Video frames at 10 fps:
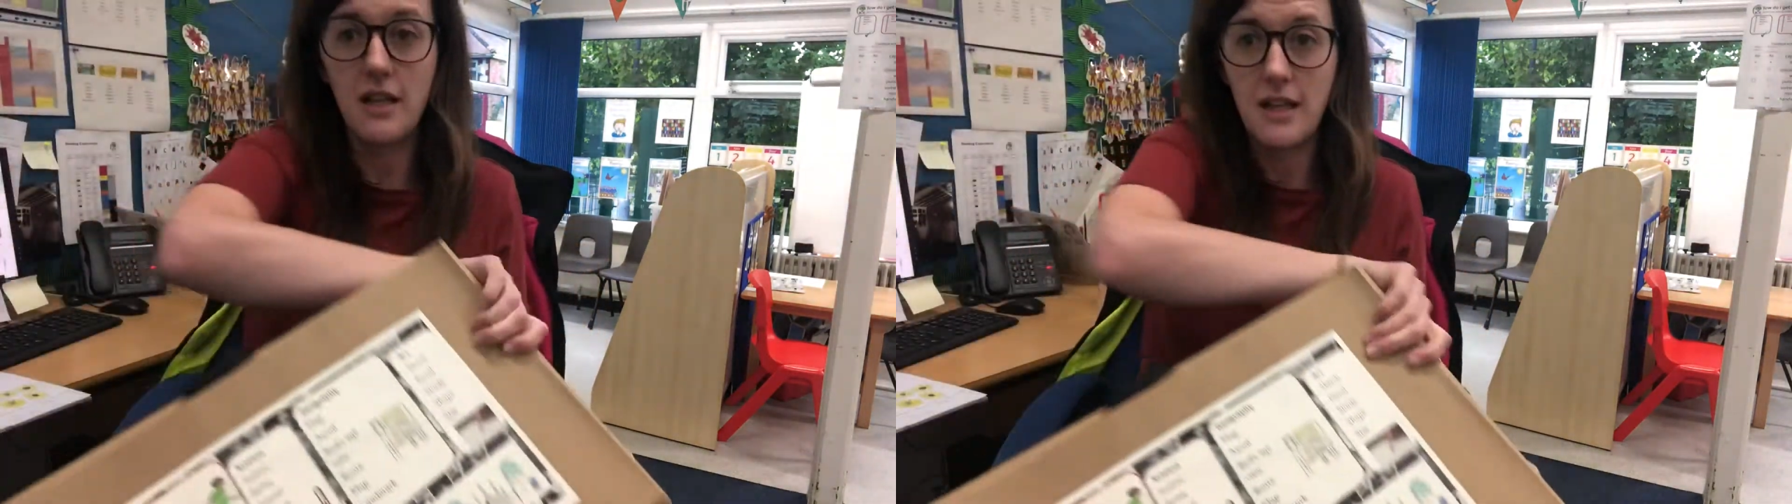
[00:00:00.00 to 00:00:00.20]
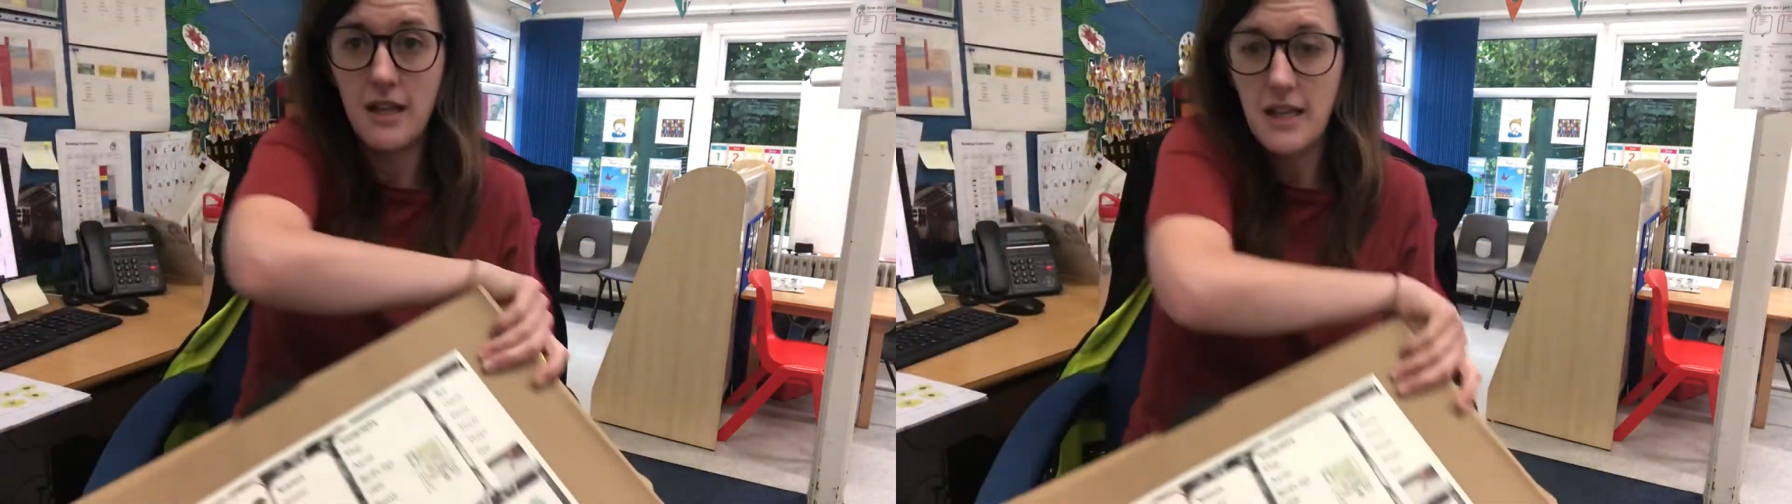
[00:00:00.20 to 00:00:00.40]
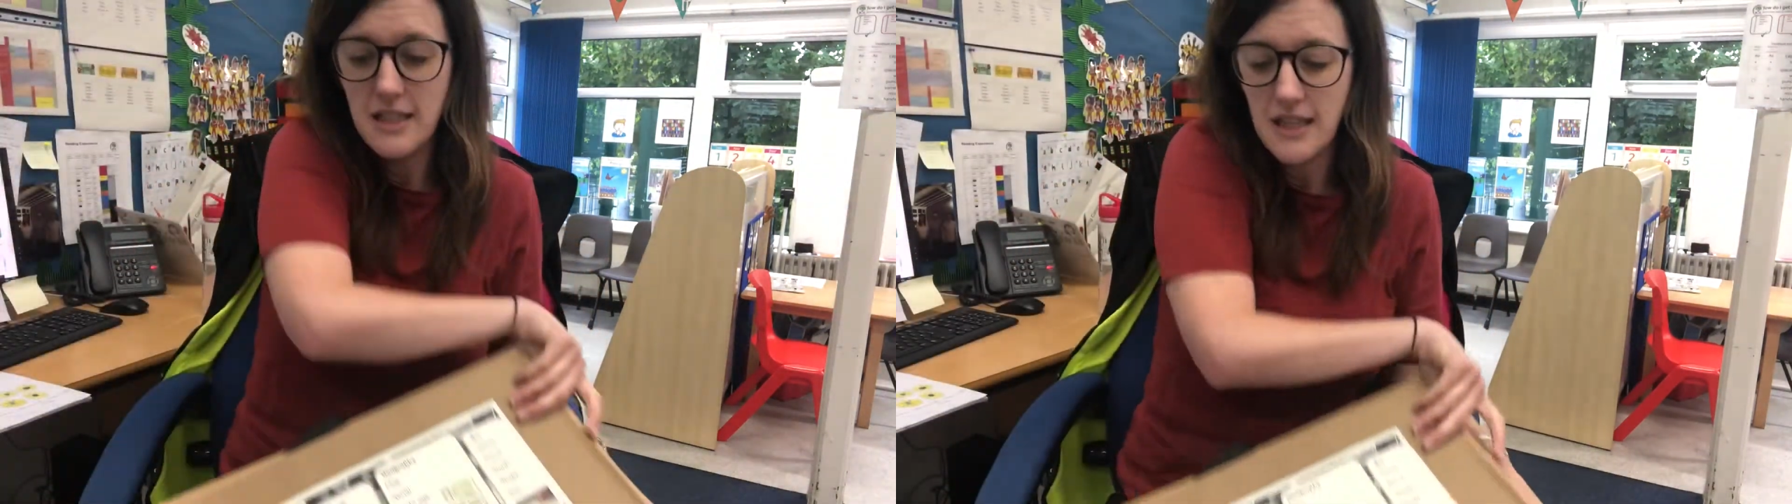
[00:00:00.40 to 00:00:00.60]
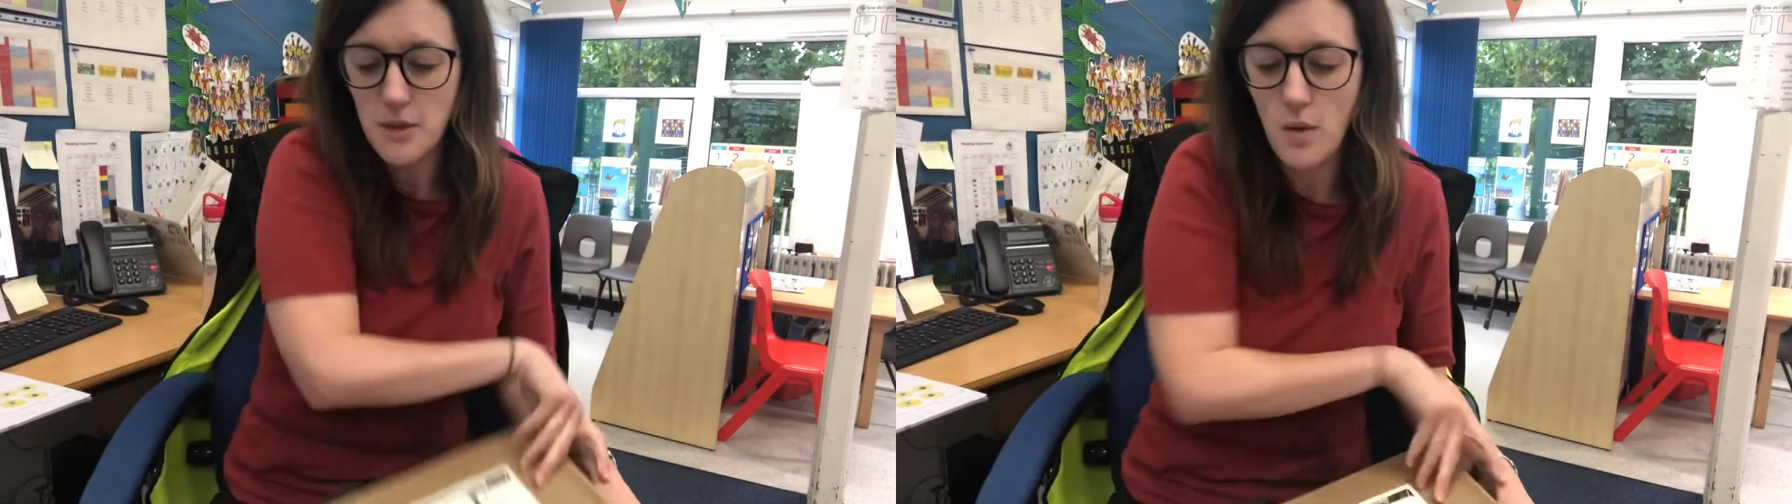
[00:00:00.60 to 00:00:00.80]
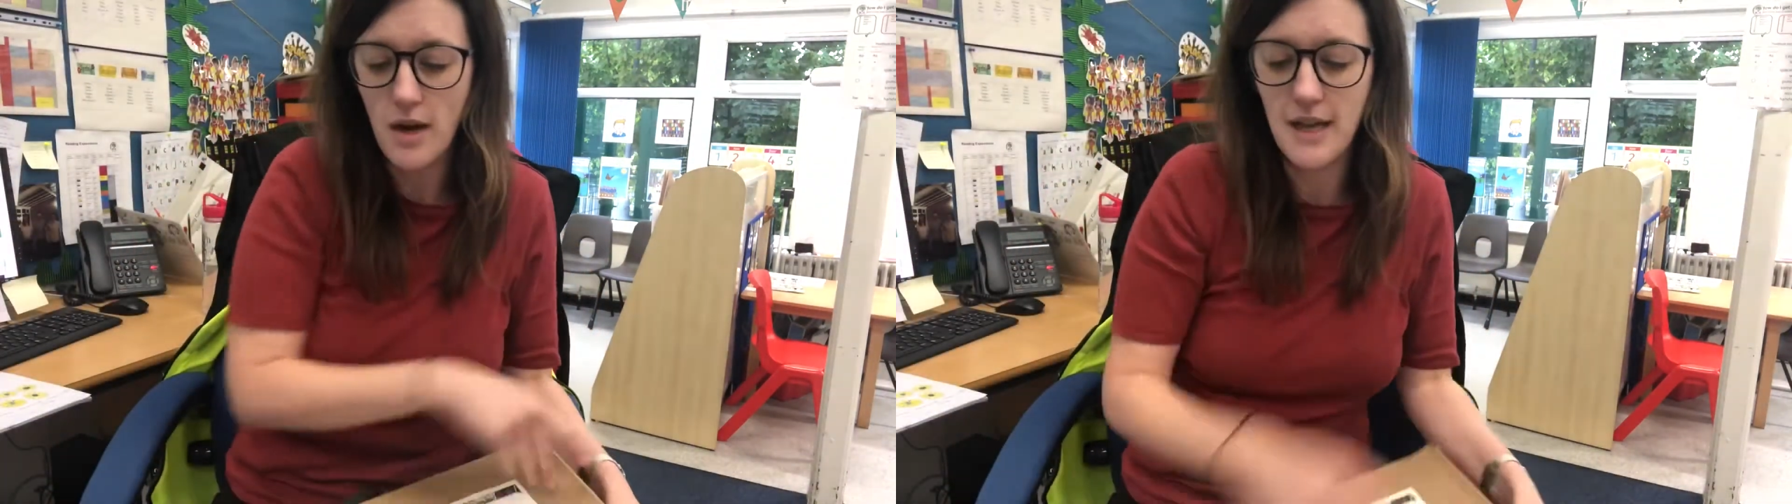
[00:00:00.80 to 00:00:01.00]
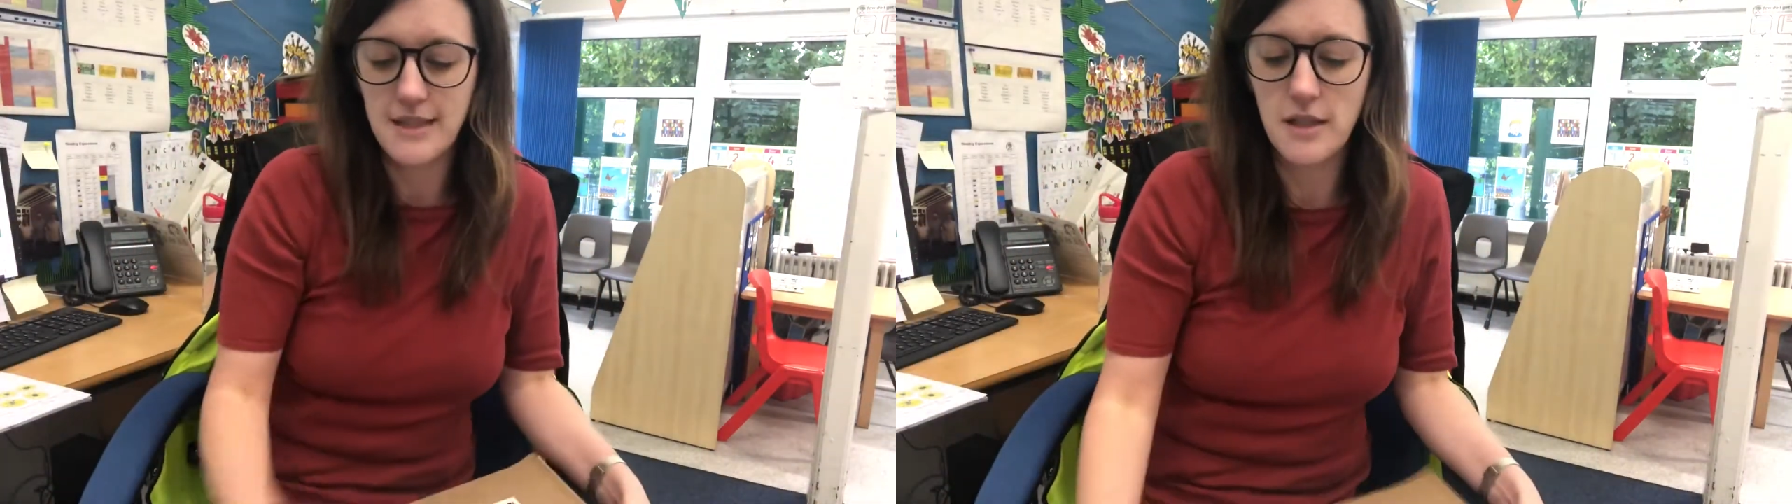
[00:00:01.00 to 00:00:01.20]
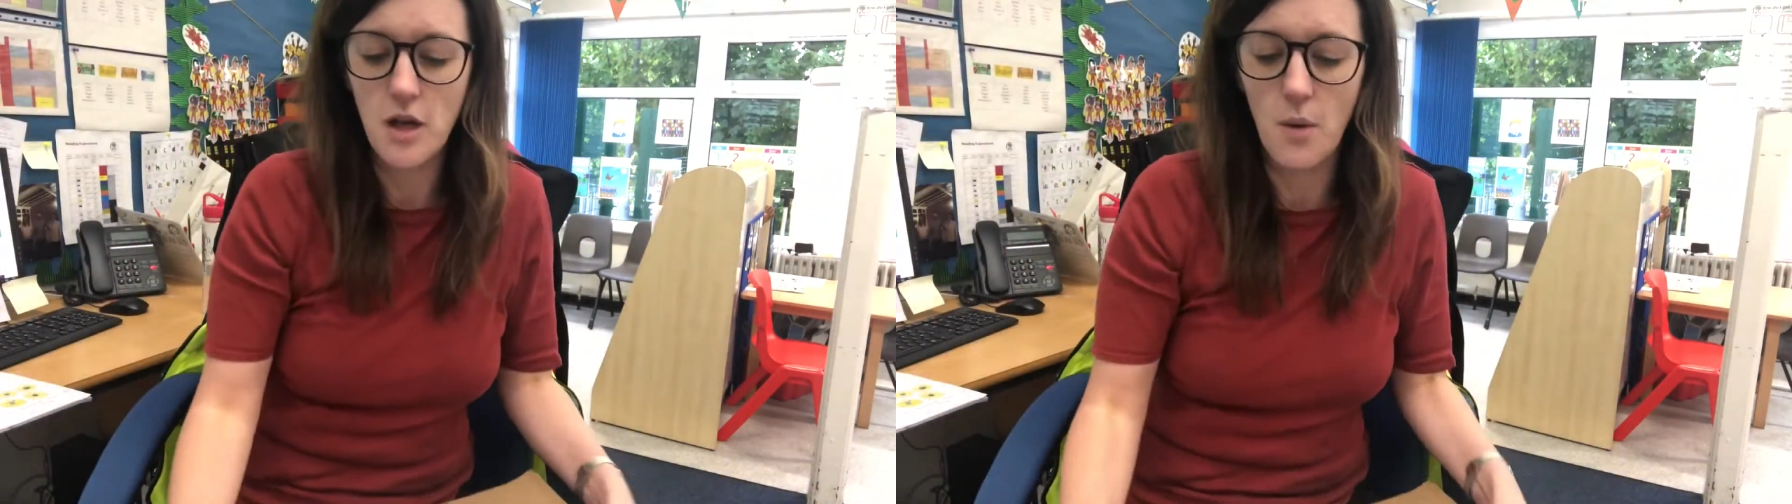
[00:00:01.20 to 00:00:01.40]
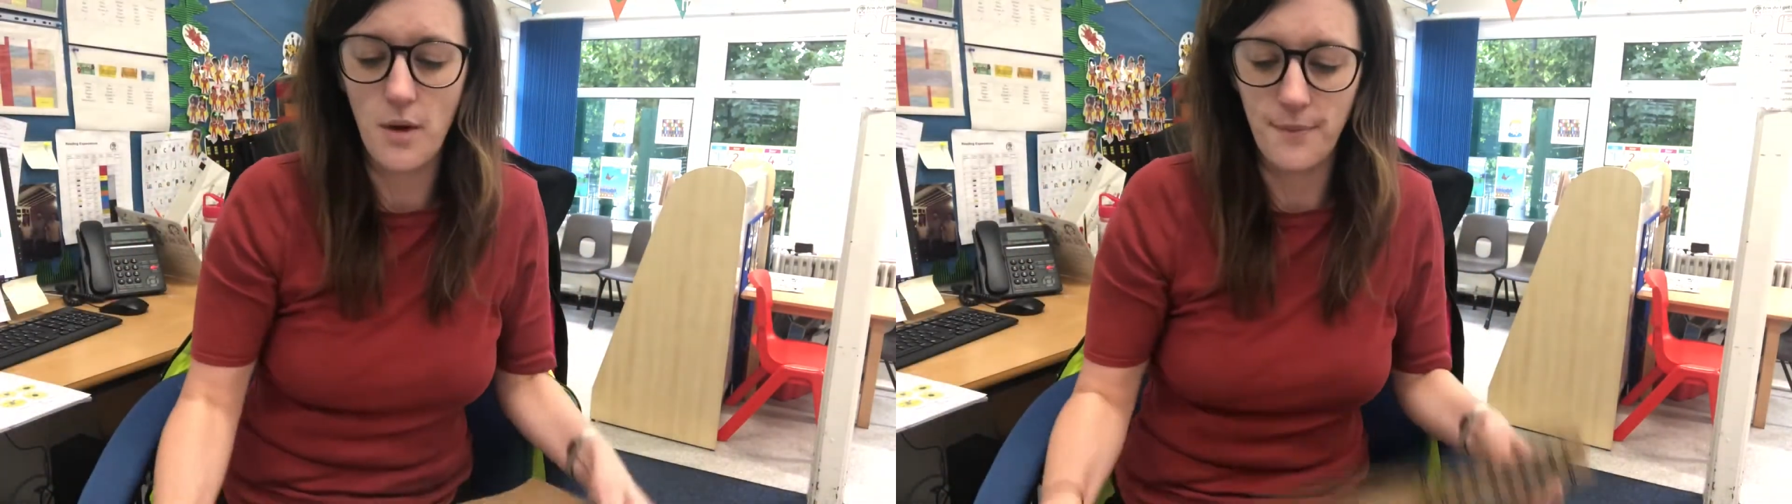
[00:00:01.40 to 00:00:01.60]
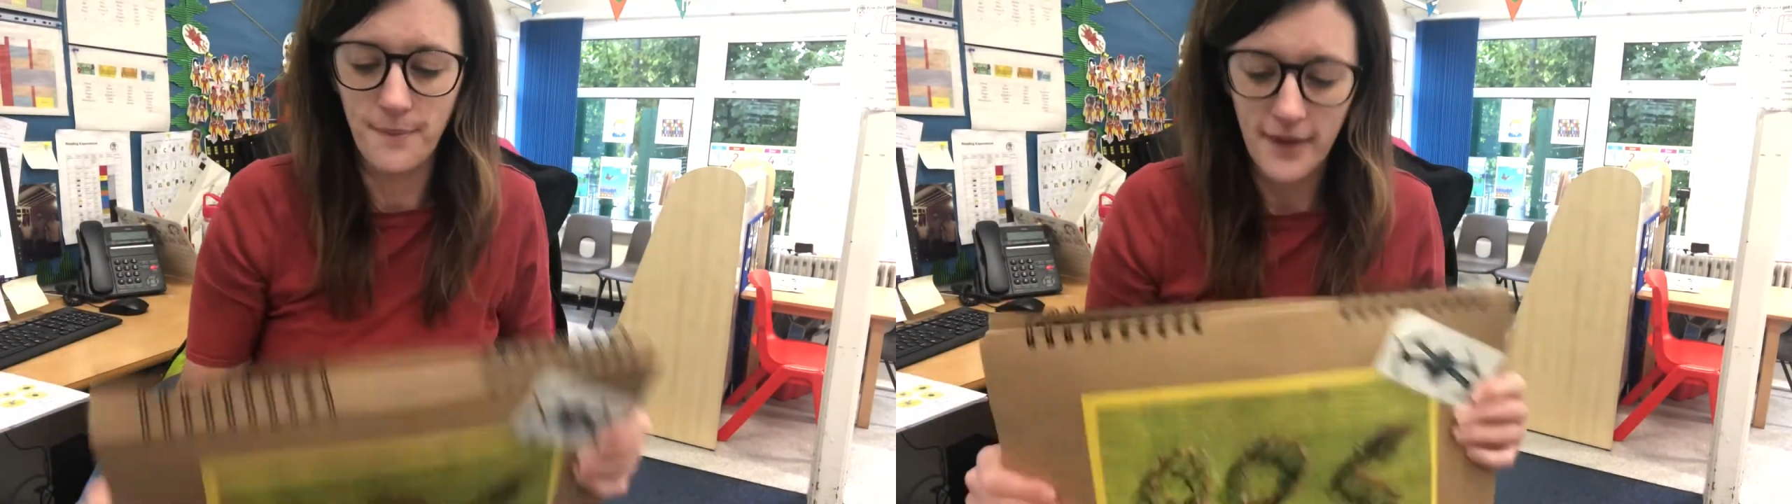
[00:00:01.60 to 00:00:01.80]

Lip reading: Key Stage 1 class has got one,